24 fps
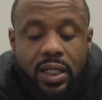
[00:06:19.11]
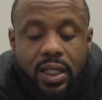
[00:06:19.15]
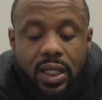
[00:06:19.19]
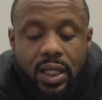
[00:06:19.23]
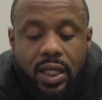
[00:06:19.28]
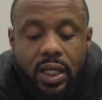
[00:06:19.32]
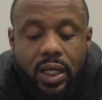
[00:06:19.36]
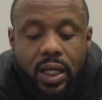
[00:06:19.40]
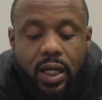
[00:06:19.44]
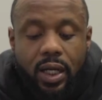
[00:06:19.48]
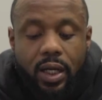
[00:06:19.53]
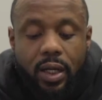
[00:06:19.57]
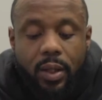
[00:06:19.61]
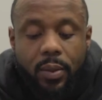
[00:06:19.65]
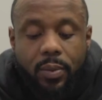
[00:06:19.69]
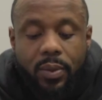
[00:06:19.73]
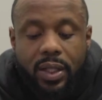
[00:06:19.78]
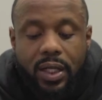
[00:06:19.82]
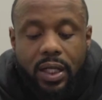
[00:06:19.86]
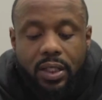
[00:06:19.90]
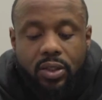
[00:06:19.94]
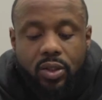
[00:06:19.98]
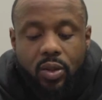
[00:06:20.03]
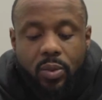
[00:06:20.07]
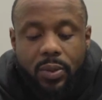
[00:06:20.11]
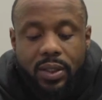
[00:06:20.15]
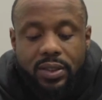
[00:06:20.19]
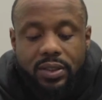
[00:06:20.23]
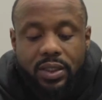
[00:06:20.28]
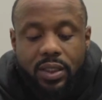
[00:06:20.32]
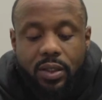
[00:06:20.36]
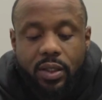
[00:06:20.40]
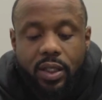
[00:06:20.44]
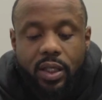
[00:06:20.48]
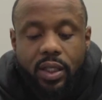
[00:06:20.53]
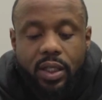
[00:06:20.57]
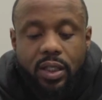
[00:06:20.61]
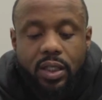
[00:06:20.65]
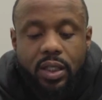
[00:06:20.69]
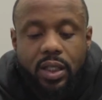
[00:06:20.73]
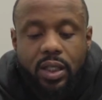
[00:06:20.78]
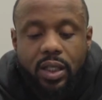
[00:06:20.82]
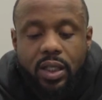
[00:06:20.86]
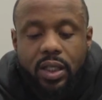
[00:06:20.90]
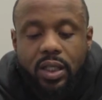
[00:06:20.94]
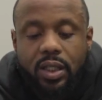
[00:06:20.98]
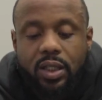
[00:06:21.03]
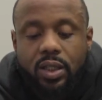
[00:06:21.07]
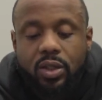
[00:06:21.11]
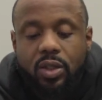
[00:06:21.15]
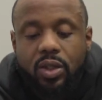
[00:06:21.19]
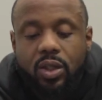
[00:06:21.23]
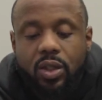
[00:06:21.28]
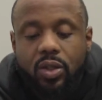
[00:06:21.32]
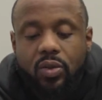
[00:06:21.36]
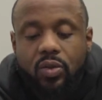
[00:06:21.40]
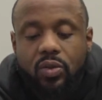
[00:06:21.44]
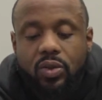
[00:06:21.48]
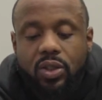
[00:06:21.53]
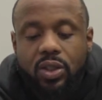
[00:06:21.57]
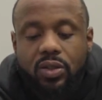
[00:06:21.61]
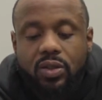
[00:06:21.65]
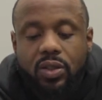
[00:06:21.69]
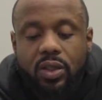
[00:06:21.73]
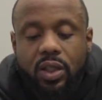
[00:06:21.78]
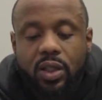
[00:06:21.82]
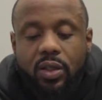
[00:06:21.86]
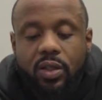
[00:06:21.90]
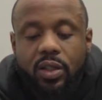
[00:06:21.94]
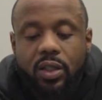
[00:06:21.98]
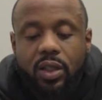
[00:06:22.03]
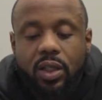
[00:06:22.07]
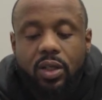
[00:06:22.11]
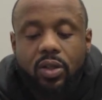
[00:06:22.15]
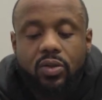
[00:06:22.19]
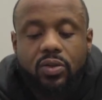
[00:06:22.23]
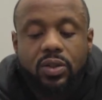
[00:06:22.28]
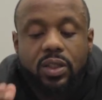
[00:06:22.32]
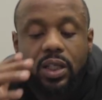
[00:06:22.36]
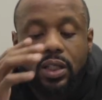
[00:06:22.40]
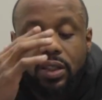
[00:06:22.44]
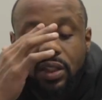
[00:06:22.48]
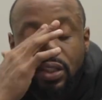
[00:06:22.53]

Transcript: And I told him, I said, you know, just to get on stage.